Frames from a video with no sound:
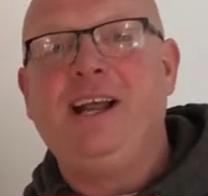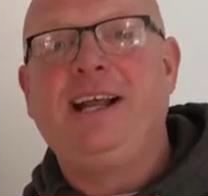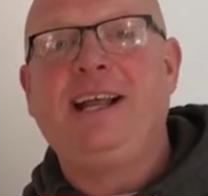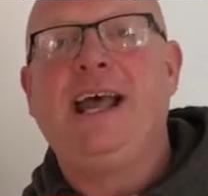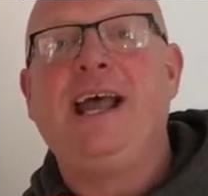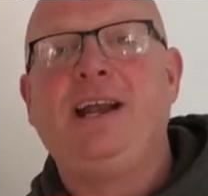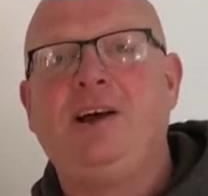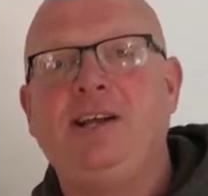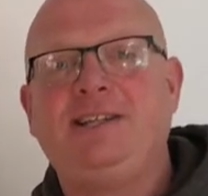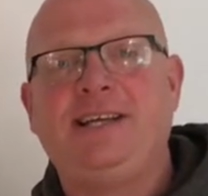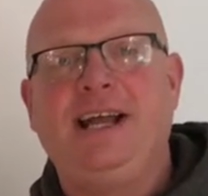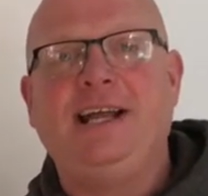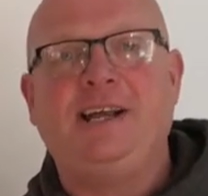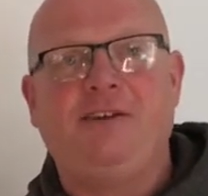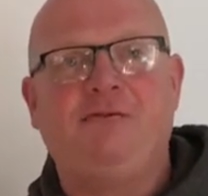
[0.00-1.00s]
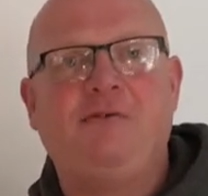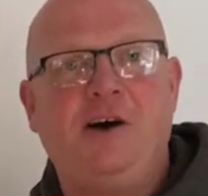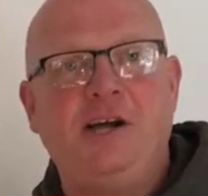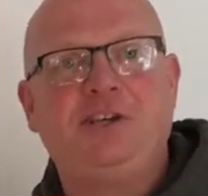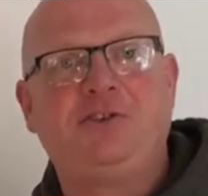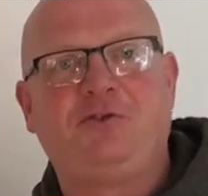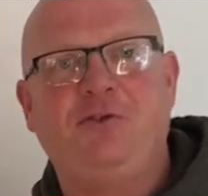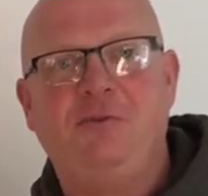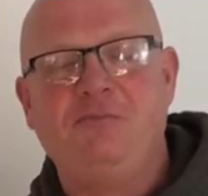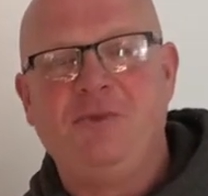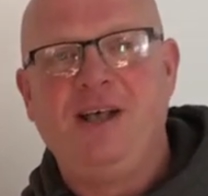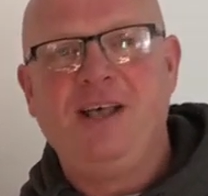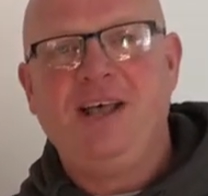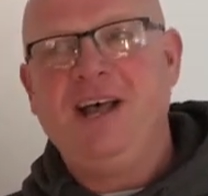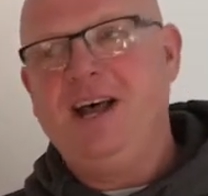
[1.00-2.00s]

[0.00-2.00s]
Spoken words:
Again, I take advice from